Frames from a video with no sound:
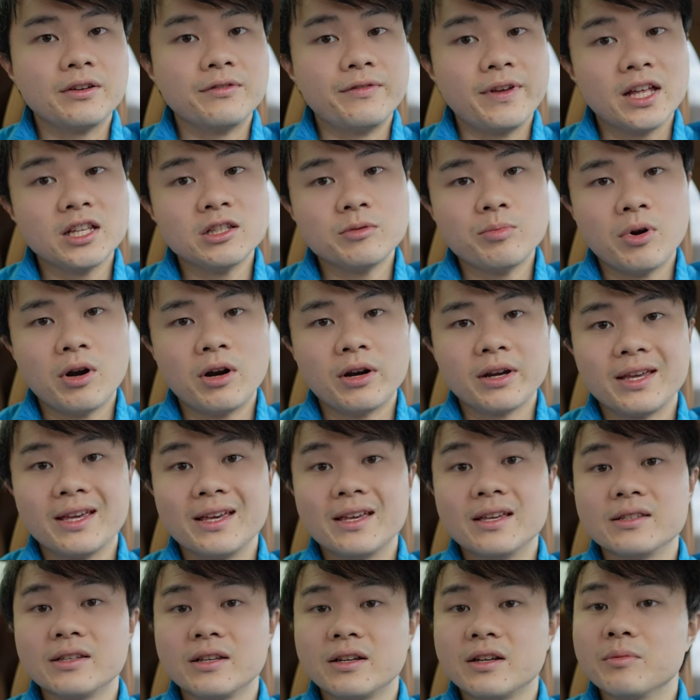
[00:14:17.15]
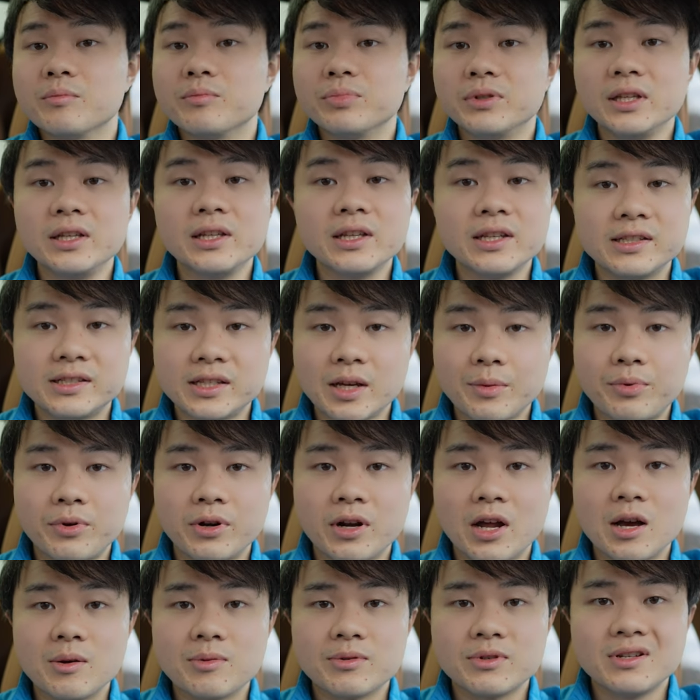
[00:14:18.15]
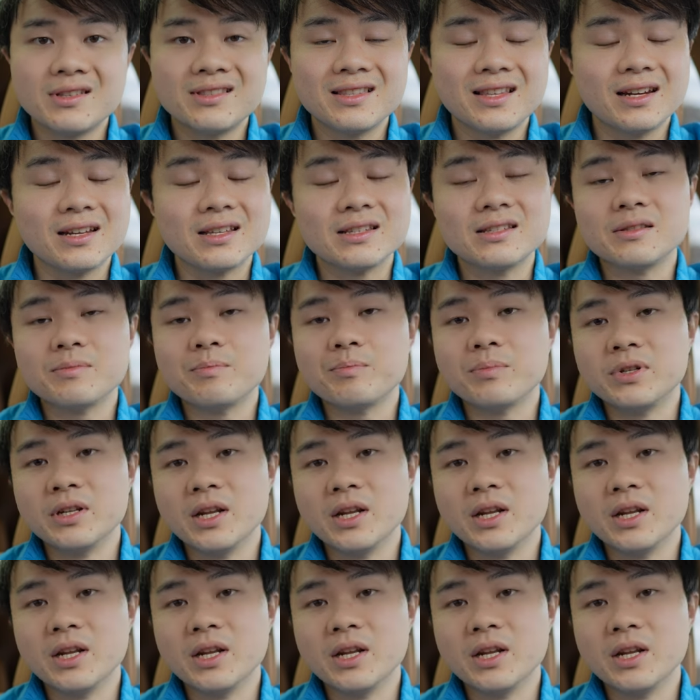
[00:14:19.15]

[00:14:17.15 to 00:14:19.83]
Advanced Park is a completely separate option that is